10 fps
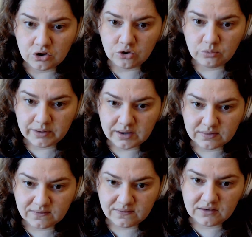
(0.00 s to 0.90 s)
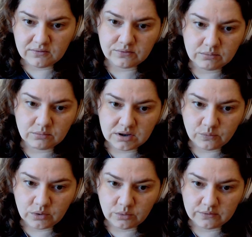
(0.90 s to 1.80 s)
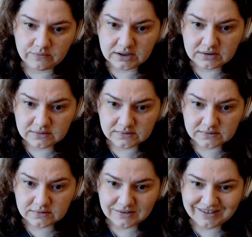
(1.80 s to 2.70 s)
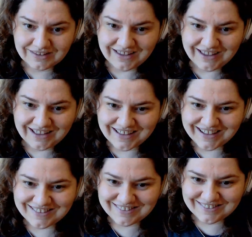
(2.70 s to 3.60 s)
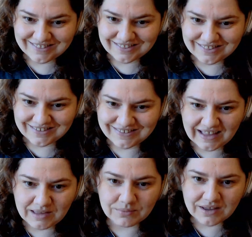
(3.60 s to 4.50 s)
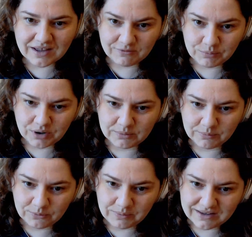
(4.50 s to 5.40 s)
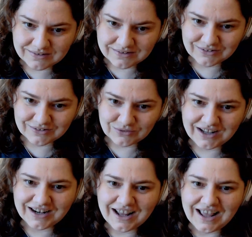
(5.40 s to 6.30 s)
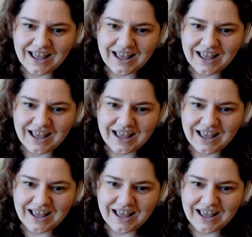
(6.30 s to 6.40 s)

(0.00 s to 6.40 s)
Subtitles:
you picked the scene from If We Were Villains, and that's the same kind of problem space, right?